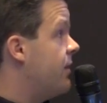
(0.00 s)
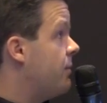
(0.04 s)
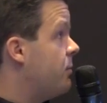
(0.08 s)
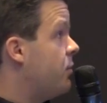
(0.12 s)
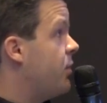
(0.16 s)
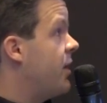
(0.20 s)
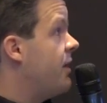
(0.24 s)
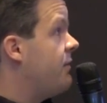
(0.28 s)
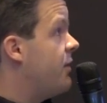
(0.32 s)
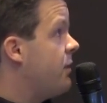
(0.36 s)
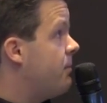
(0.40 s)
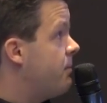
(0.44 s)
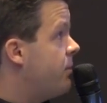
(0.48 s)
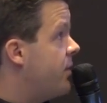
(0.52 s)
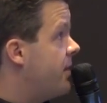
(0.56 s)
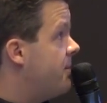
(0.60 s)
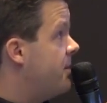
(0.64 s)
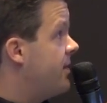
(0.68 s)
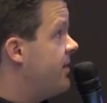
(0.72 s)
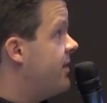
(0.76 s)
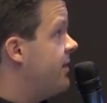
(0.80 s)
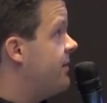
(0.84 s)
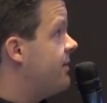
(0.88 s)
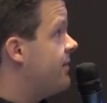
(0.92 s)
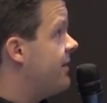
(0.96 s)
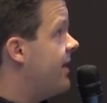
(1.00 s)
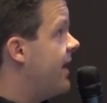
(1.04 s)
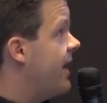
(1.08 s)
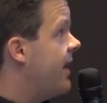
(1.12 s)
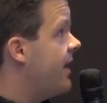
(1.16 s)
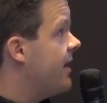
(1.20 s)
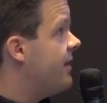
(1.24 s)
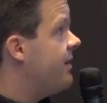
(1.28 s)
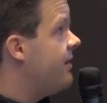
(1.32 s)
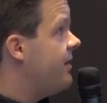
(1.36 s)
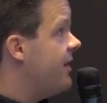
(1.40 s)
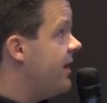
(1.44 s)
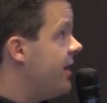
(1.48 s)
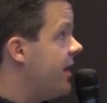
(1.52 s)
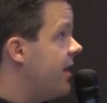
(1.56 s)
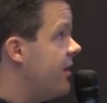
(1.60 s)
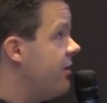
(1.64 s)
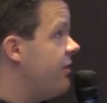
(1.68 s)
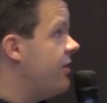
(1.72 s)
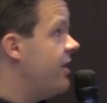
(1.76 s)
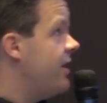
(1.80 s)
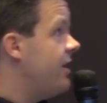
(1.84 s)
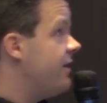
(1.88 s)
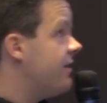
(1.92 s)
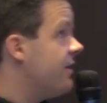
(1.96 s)
cryptographic primitives like
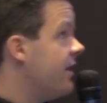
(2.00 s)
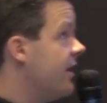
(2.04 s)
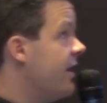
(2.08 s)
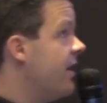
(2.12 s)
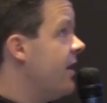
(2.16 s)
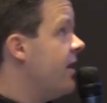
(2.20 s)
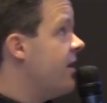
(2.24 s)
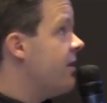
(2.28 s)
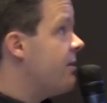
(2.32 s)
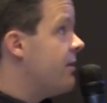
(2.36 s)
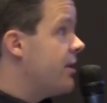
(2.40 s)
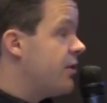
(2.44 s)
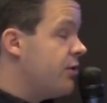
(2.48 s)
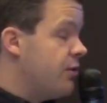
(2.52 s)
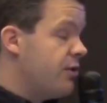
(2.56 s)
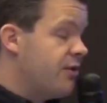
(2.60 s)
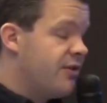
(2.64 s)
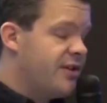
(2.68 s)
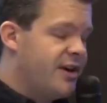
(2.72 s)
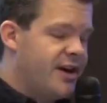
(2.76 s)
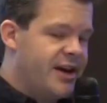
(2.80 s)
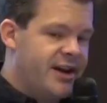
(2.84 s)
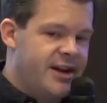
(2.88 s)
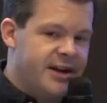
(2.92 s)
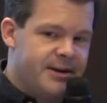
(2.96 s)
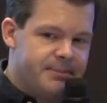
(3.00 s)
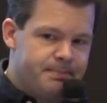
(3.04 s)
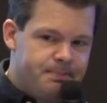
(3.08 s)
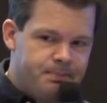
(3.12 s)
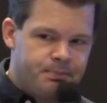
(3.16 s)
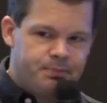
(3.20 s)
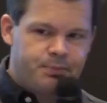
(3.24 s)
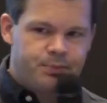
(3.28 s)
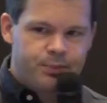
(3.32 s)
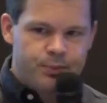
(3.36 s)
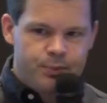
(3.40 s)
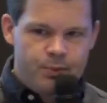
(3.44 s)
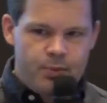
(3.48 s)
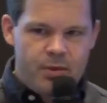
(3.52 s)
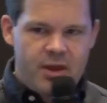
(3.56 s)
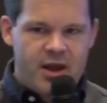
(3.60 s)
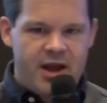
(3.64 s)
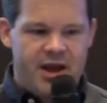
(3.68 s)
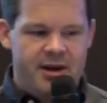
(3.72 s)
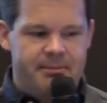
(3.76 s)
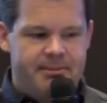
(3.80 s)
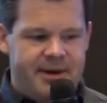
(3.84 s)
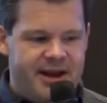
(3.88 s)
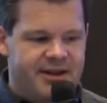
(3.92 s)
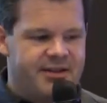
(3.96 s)
DKGs, threshold signing,
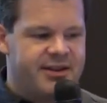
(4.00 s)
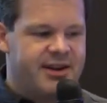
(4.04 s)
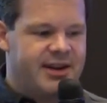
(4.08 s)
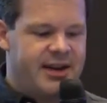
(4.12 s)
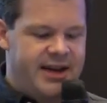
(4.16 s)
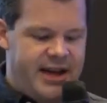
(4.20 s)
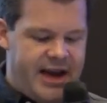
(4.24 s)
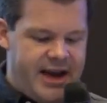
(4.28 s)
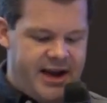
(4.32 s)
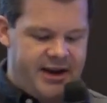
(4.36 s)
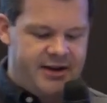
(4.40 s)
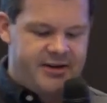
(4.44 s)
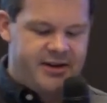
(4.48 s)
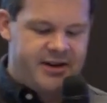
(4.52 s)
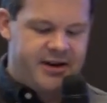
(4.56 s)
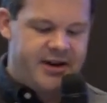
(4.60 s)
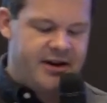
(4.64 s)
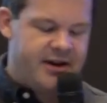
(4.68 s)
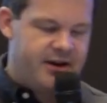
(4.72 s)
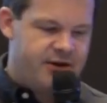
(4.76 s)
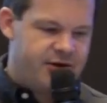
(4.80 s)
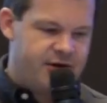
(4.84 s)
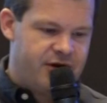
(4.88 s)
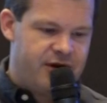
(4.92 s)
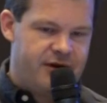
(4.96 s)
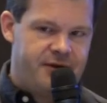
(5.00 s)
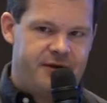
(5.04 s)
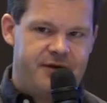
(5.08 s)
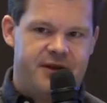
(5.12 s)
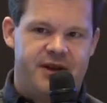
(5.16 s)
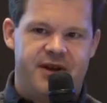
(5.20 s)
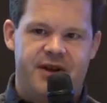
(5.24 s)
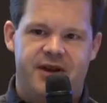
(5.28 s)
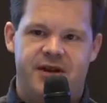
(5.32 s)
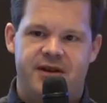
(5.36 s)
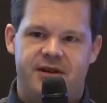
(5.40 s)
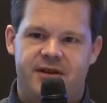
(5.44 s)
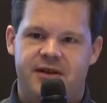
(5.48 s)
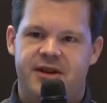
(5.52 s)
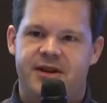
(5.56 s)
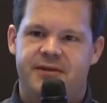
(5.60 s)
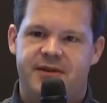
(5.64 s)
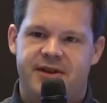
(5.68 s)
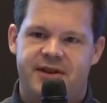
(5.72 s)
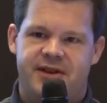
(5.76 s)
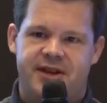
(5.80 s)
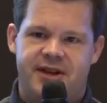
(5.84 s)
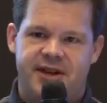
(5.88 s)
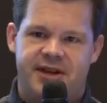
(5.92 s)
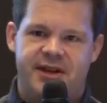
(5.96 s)
and basically enter sort of the
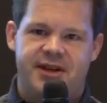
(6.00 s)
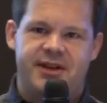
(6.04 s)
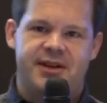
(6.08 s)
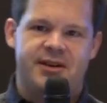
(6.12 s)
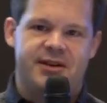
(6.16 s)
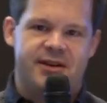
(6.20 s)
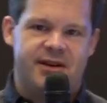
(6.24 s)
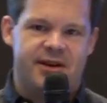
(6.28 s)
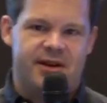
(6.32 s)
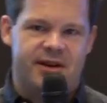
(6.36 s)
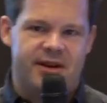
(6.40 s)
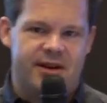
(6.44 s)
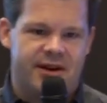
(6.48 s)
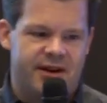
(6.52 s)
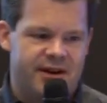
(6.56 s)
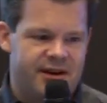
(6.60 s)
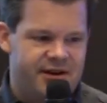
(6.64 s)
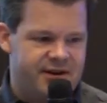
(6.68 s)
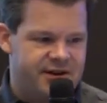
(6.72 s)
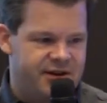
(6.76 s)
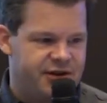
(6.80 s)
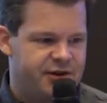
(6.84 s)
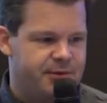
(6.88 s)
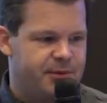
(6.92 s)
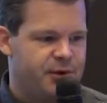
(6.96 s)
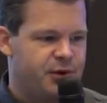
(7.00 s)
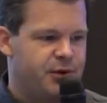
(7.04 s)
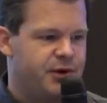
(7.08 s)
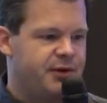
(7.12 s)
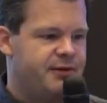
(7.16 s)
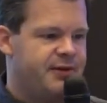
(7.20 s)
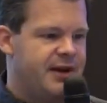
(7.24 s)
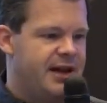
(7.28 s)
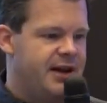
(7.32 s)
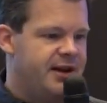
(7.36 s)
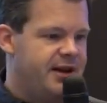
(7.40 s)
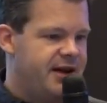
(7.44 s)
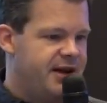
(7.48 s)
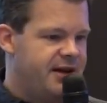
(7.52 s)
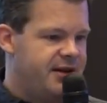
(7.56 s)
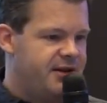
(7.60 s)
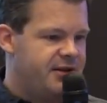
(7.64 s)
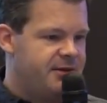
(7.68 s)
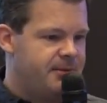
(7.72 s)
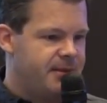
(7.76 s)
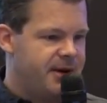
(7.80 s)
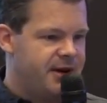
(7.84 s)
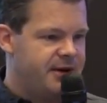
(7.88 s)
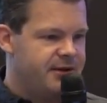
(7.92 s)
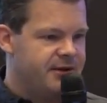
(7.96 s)
DVT distributed validator
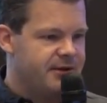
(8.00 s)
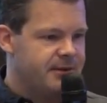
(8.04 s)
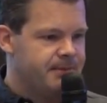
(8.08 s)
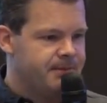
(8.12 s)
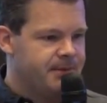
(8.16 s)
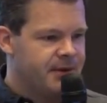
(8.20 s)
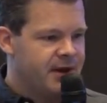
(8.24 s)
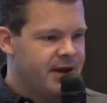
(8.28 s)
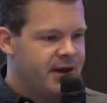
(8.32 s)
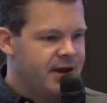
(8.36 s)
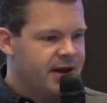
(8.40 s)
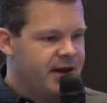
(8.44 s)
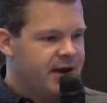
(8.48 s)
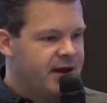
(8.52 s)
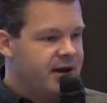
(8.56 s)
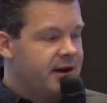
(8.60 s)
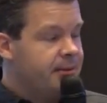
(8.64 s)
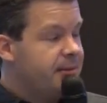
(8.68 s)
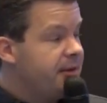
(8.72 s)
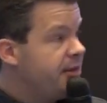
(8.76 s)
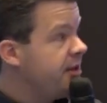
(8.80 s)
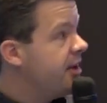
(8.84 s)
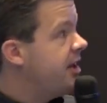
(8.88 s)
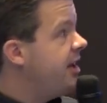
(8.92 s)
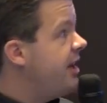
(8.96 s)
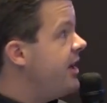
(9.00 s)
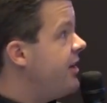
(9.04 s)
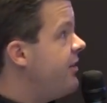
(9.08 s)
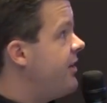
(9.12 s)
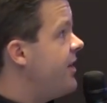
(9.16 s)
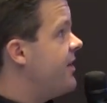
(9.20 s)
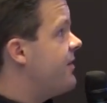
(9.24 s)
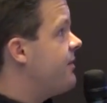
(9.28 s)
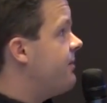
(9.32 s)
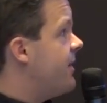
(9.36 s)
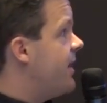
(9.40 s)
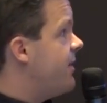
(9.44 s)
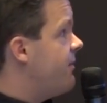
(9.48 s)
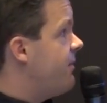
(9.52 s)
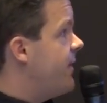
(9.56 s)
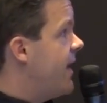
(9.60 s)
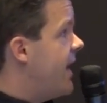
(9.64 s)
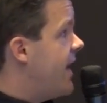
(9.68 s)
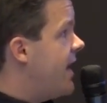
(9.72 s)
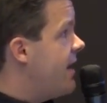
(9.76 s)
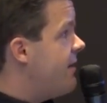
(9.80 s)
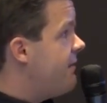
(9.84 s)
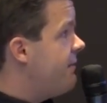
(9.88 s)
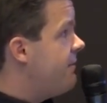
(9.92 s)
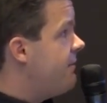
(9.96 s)
space. But the key here is, right, we
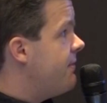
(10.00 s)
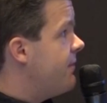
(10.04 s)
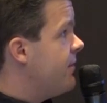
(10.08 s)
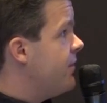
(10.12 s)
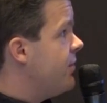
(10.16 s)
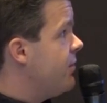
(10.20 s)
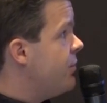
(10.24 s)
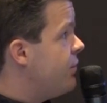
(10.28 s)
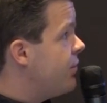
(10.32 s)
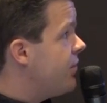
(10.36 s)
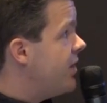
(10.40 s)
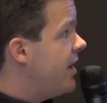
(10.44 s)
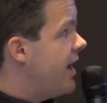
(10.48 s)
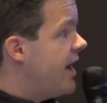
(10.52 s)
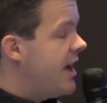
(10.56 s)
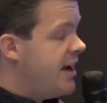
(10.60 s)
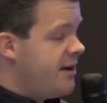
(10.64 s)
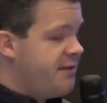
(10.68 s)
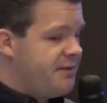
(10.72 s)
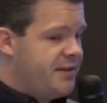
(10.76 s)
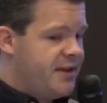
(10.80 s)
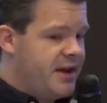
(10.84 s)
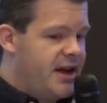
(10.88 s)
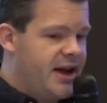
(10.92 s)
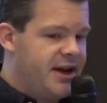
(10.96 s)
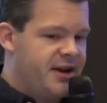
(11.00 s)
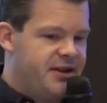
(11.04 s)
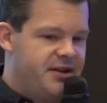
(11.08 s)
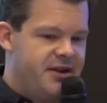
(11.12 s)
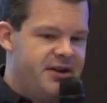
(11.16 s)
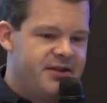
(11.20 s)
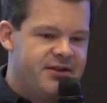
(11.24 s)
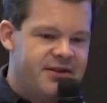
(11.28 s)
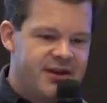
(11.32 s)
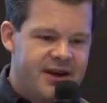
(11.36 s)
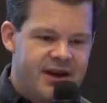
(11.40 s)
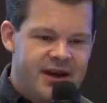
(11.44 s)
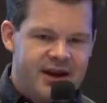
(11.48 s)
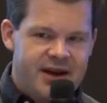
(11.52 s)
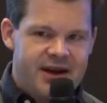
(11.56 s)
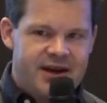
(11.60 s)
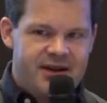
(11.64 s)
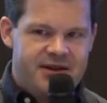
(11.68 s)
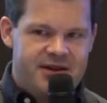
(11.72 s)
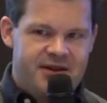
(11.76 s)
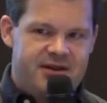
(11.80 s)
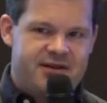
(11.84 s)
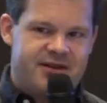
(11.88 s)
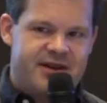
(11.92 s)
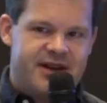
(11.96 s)
usually have like this
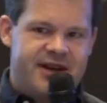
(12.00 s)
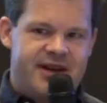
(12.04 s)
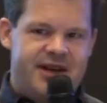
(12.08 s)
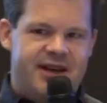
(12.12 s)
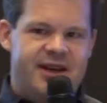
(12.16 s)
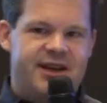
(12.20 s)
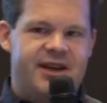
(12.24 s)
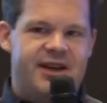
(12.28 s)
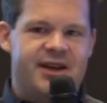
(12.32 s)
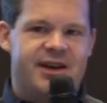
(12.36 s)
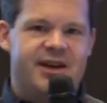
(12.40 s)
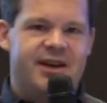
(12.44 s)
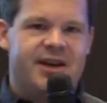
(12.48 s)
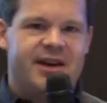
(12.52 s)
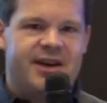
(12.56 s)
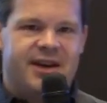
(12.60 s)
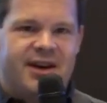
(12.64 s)
key